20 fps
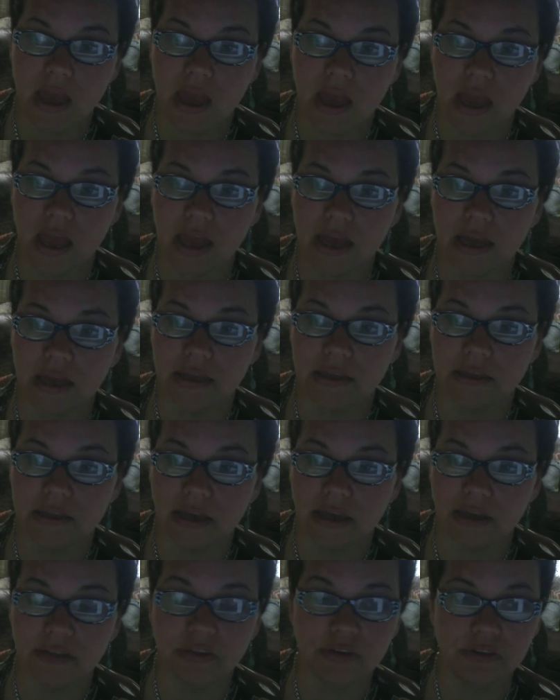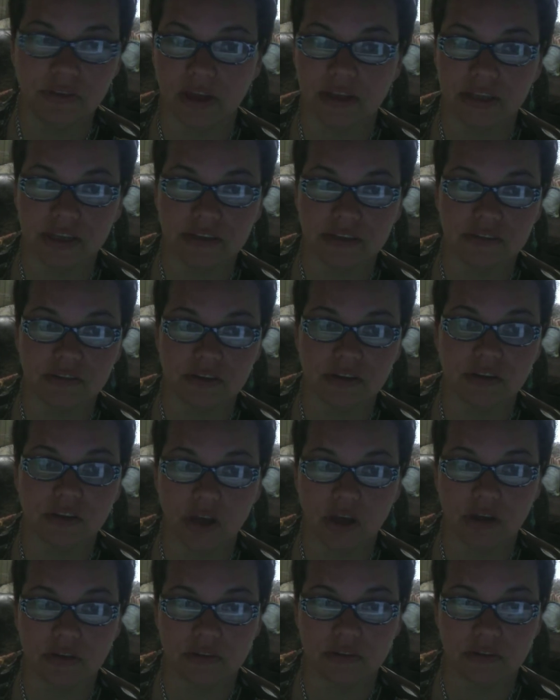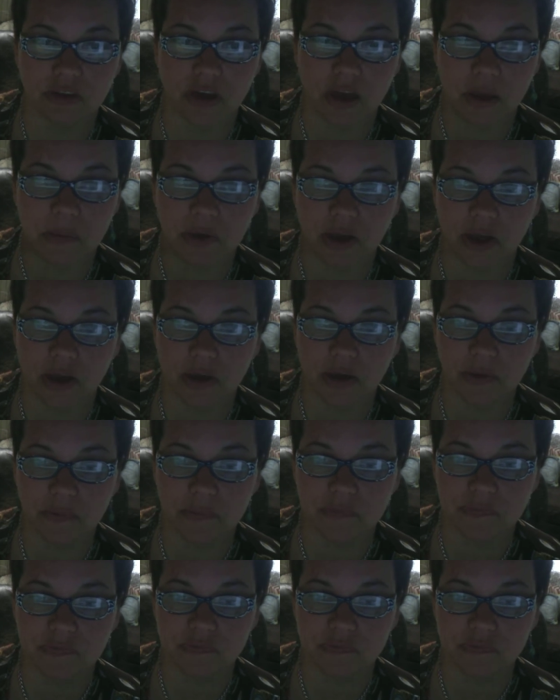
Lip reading: And I learned that lesson a long time ago.